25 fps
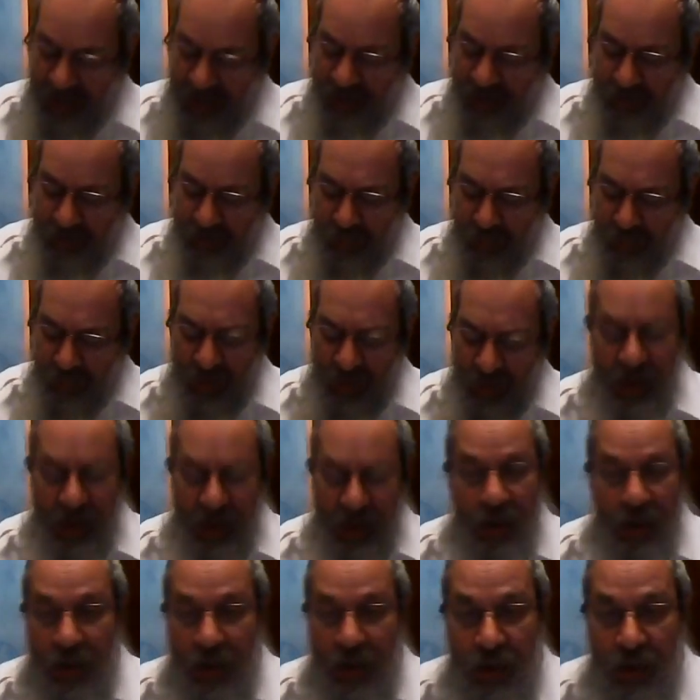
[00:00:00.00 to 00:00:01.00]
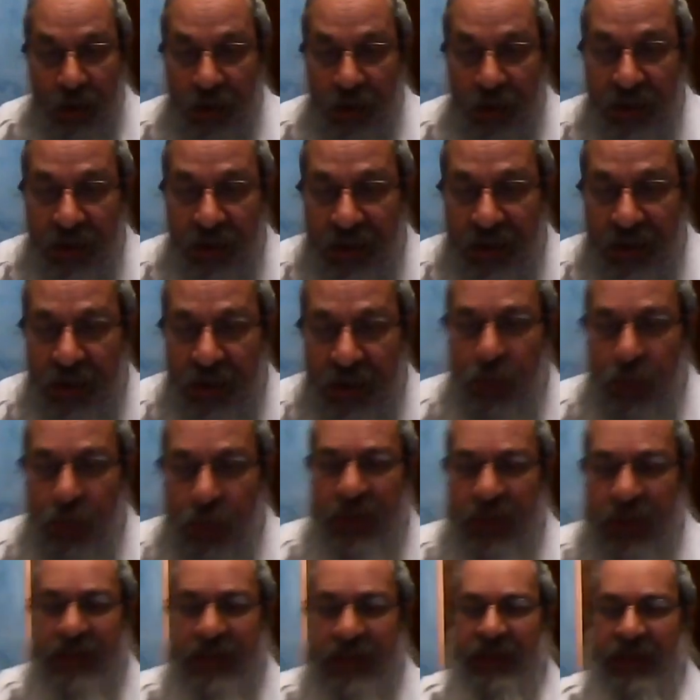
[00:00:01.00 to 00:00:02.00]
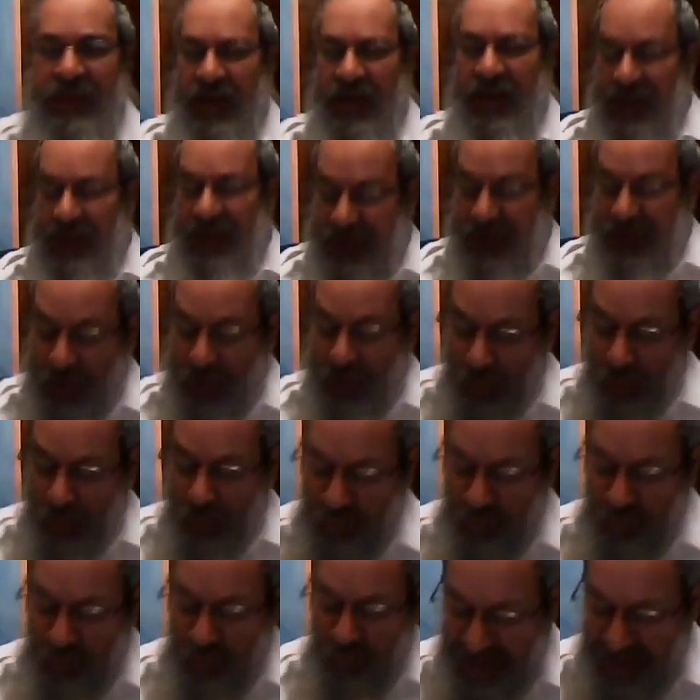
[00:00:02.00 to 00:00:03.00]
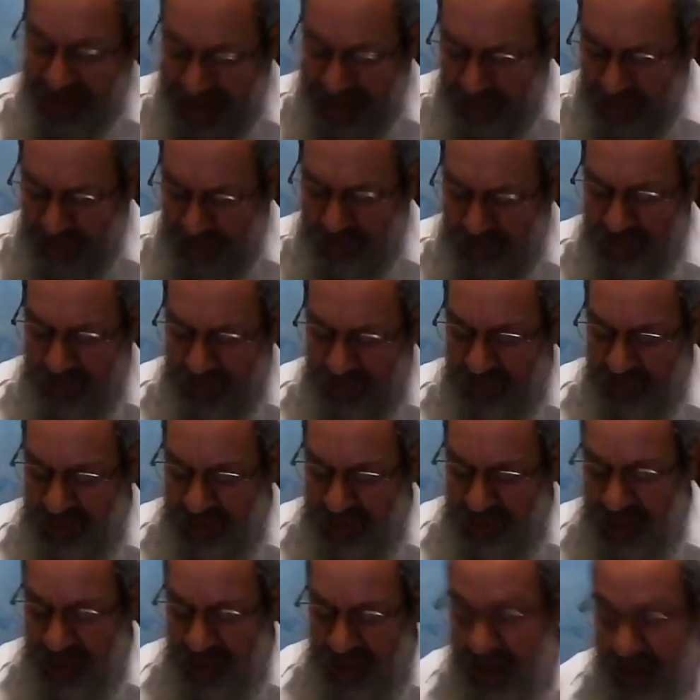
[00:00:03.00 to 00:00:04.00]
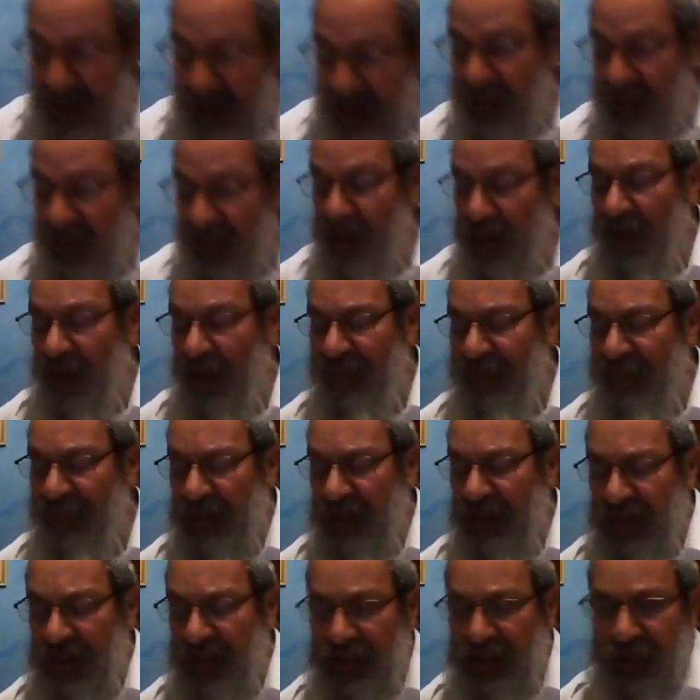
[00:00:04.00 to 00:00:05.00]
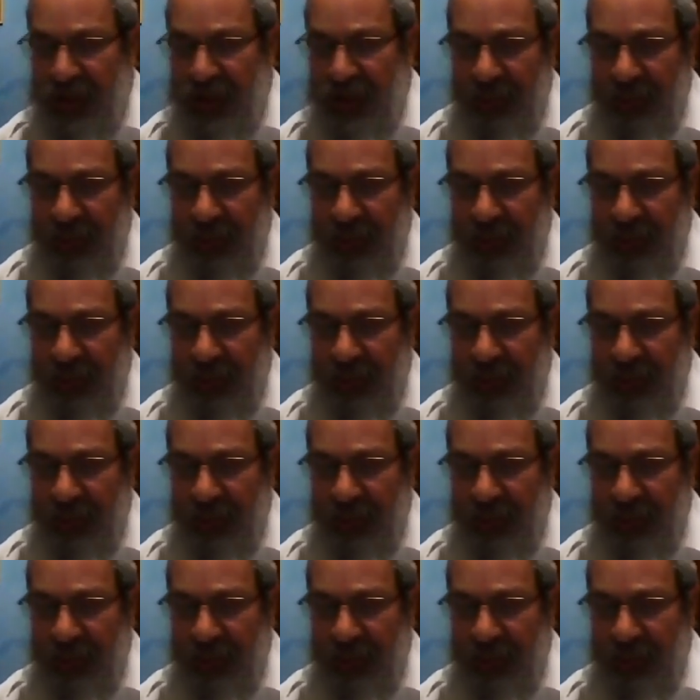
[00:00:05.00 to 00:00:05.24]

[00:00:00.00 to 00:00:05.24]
the boy could continue his studies without the aid of a teacher.